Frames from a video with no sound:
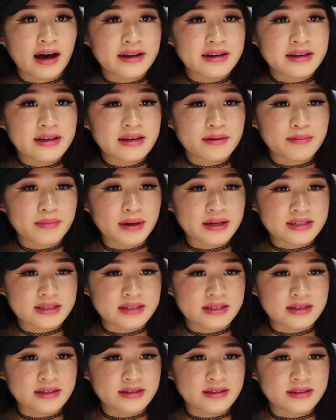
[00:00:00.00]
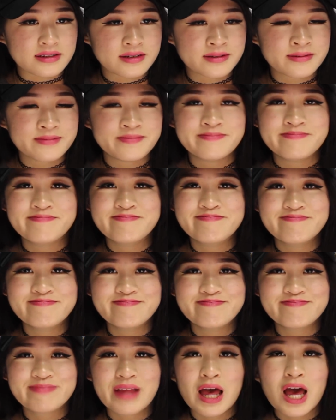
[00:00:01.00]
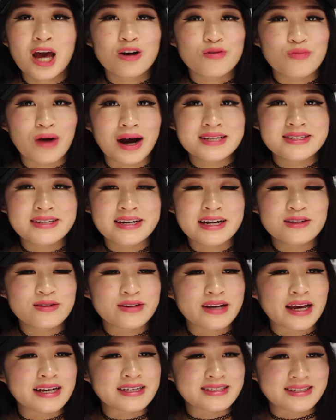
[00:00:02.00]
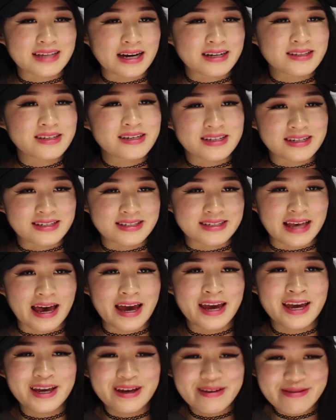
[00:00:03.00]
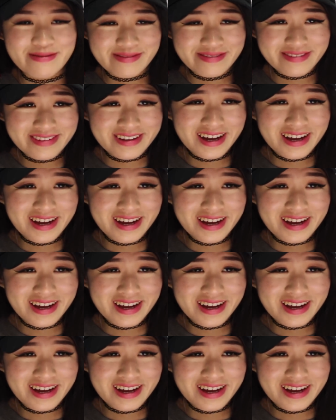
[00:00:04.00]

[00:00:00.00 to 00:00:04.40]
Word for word: Honey mustard. Why did it look exactly the same?